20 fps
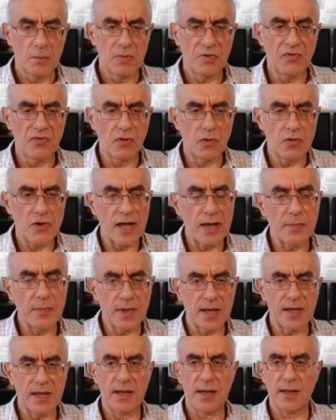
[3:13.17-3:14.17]
Before I
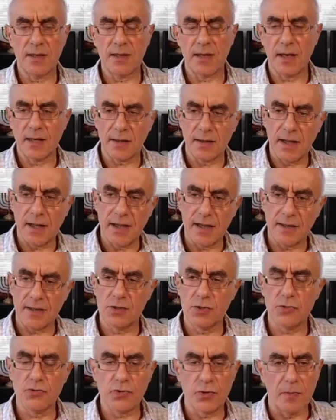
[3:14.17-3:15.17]
begin, I'd
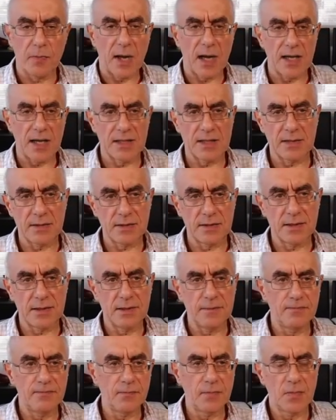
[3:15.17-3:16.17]
like to
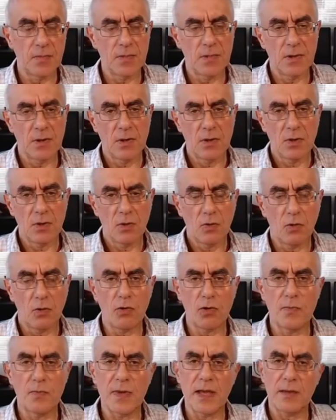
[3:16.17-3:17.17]
remind
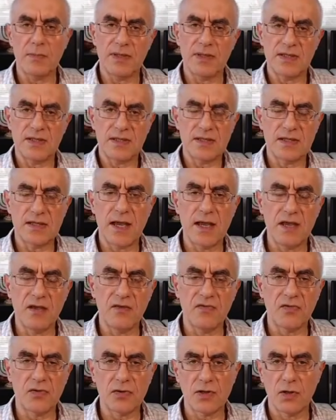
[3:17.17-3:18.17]
or maybe
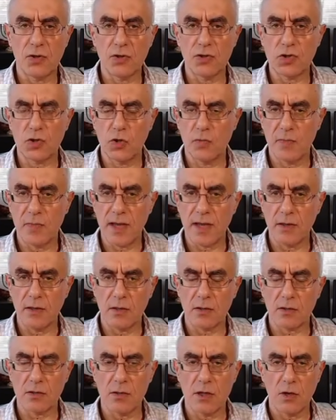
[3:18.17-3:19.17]
say for those who may
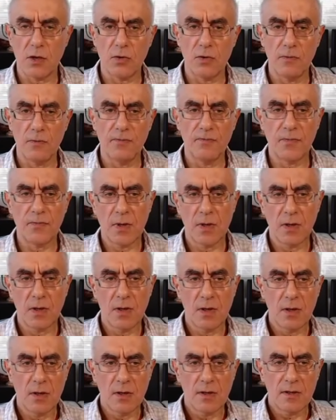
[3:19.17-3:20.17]
not know
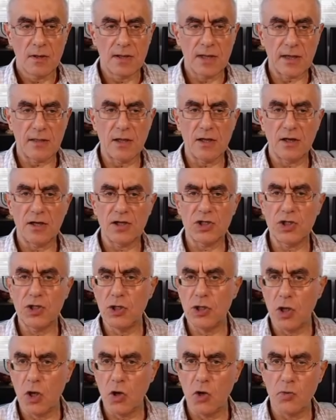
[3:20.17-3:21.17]
that there is
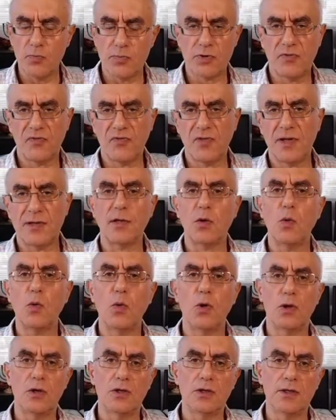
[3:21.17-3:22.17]
no prophetic
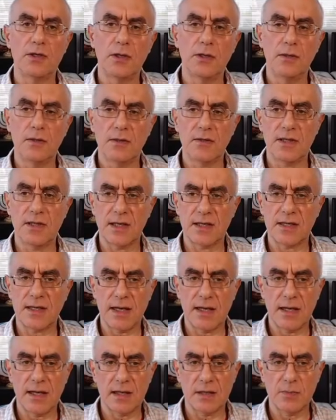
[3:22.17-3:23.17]
word
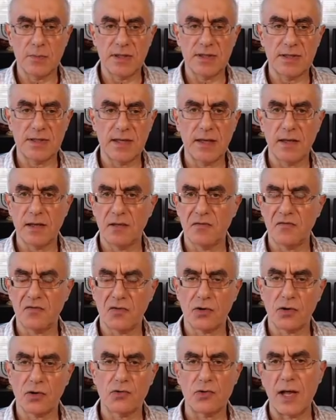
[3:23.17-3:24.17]
that can be taken
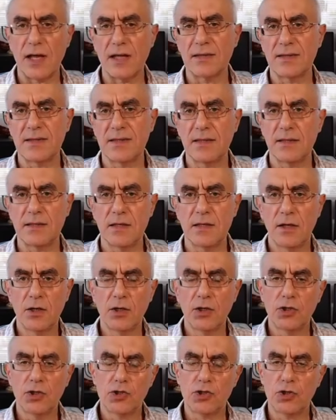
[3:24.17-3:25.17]
for granted
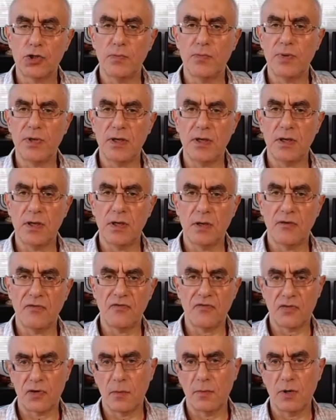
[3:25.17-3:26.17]
to be
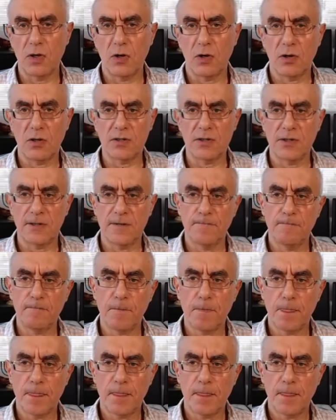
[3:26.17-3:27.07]
from God